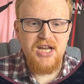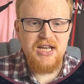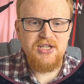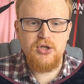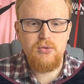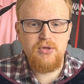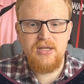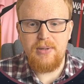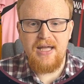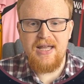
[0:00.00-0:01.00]
into the
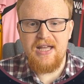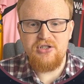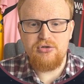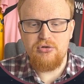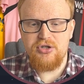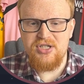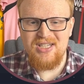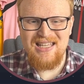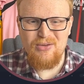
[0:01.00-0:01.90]
player instructions either.